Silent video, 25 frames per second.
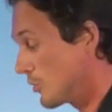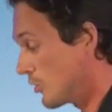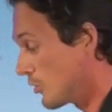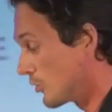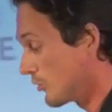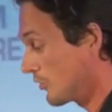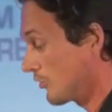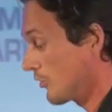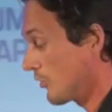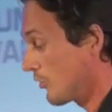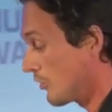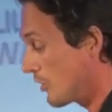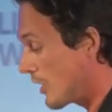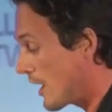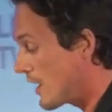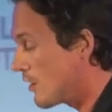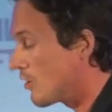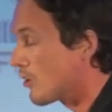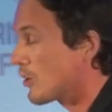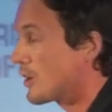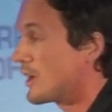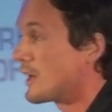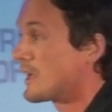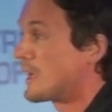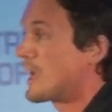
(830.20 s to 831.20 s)
course, they're
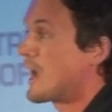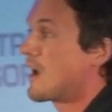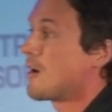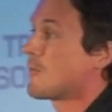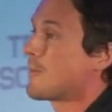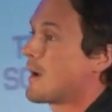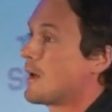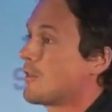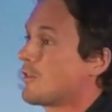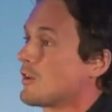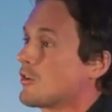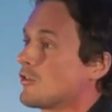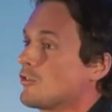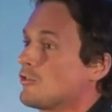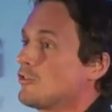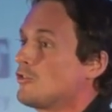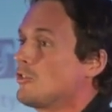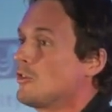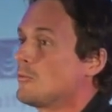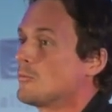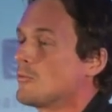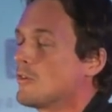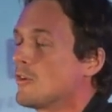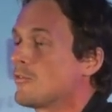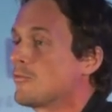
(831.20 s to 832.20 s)
not going to care about the
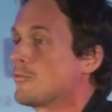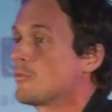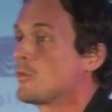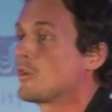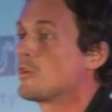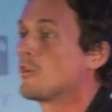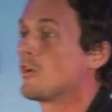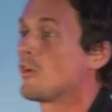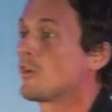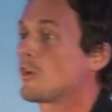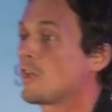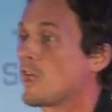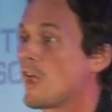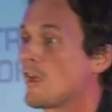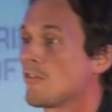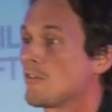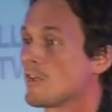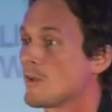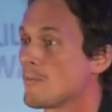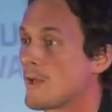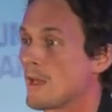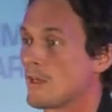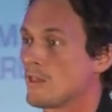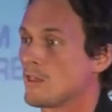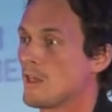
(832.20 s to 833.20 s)
consumer if we're not caring
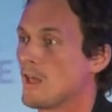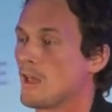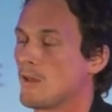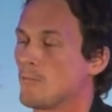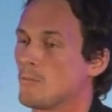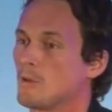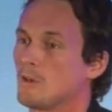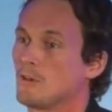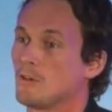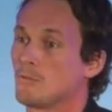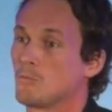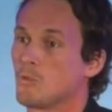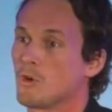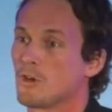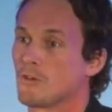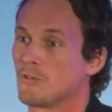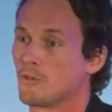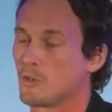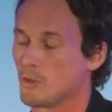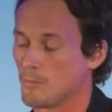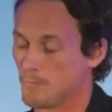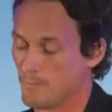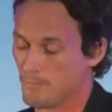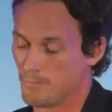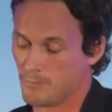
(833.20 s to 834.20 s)
about them. And one of
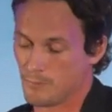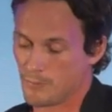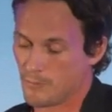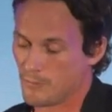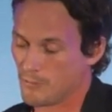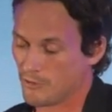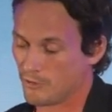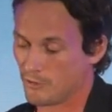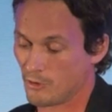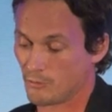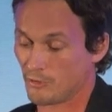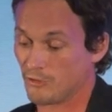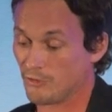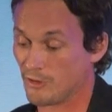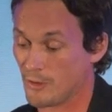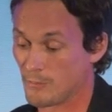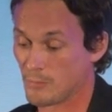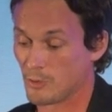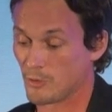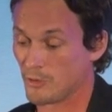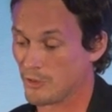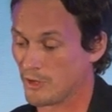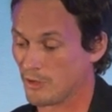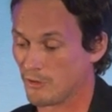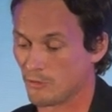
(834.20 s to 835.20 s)
the sort of
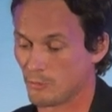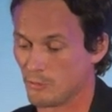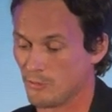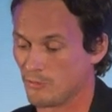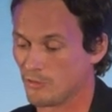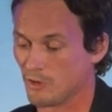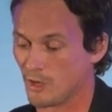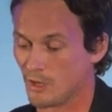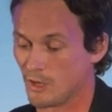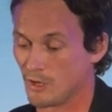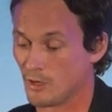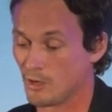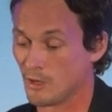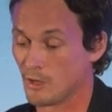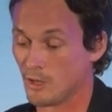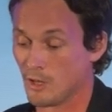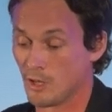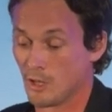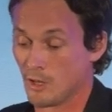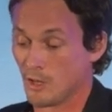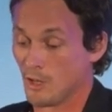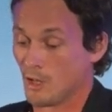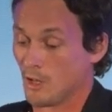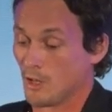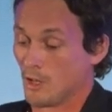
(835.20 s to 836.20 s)
simple things we've done
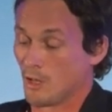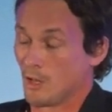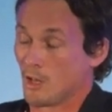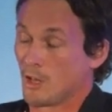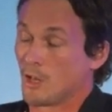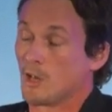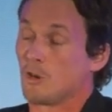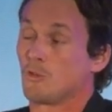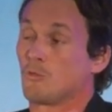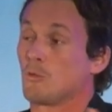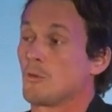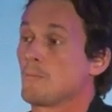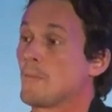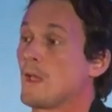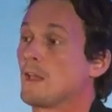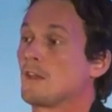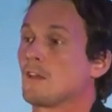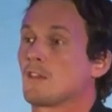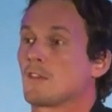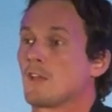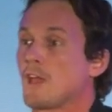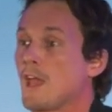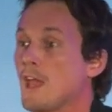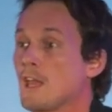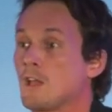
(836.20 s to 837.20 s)
is we've made
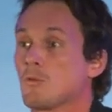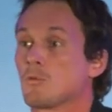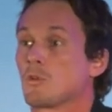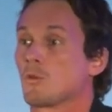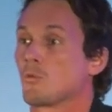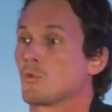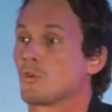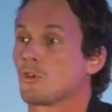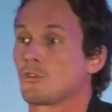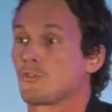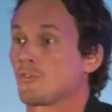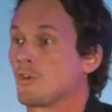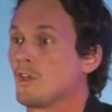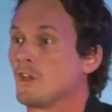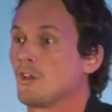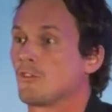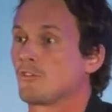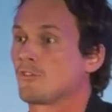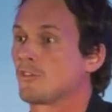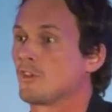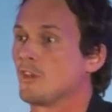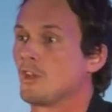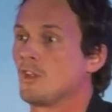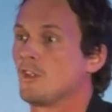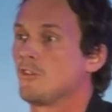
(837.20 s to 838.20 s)
it that anyone that works for
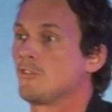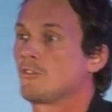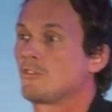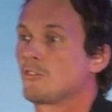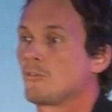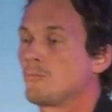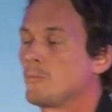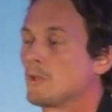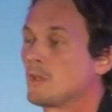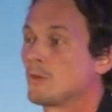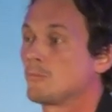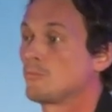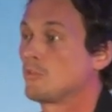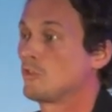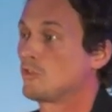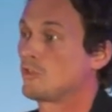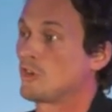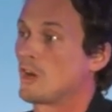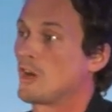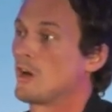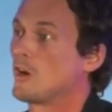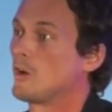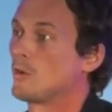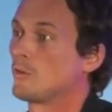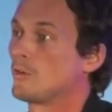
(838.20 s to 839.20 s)
Innocent becomes a
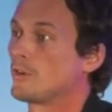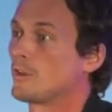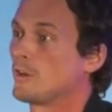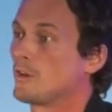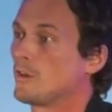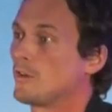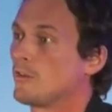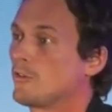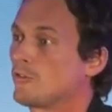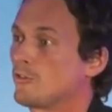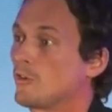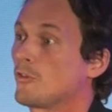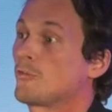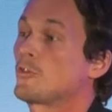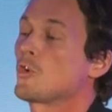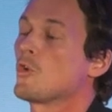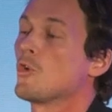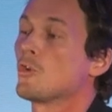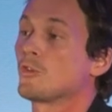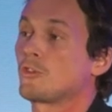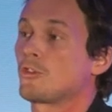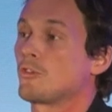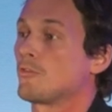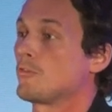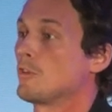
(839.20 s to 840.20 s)
shareholder. So, of
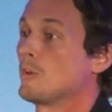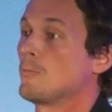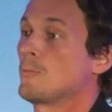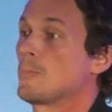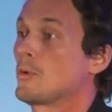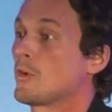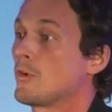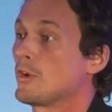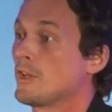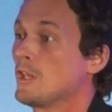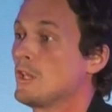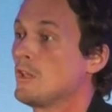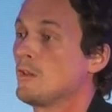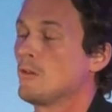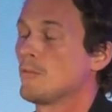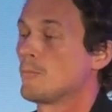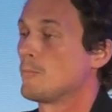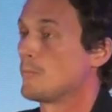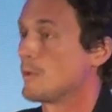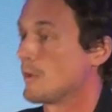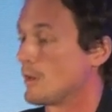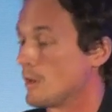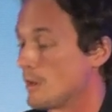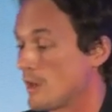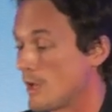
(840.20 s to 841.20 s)
course, they're an employee,
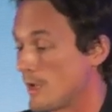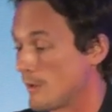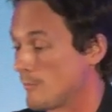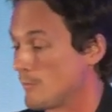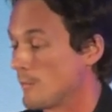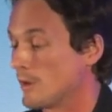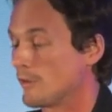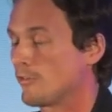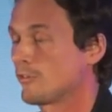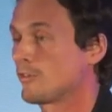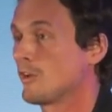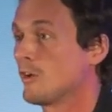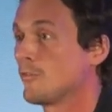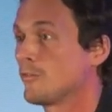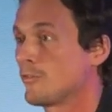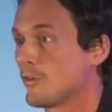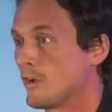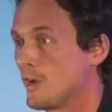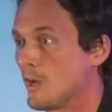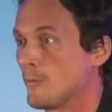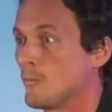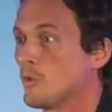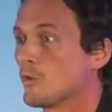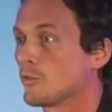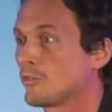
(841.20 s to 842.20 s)
but like myself,
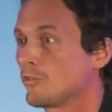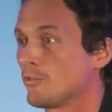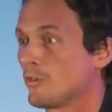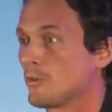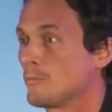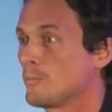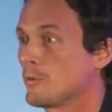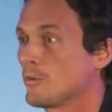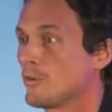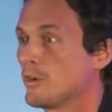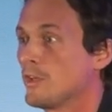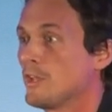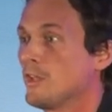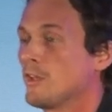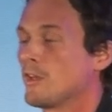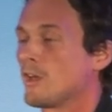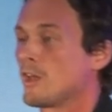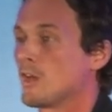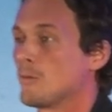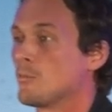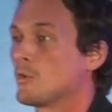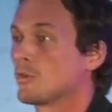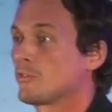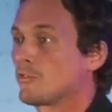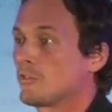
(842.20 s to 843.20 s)
I'm also an employee,
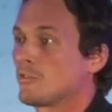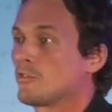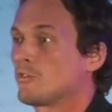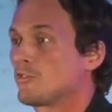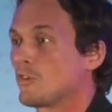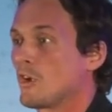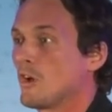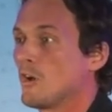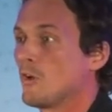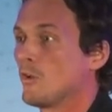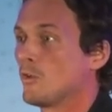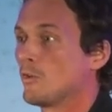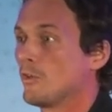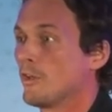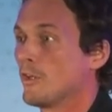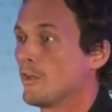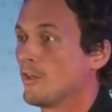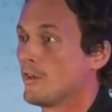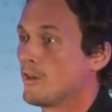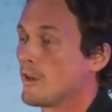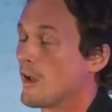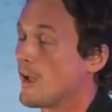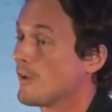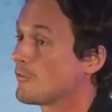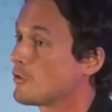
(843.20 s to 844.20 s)
and I'm also a shareholder.
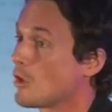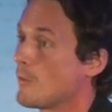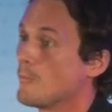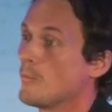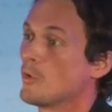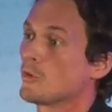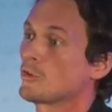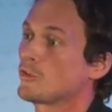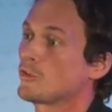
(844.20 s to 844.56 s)
Now, I've got more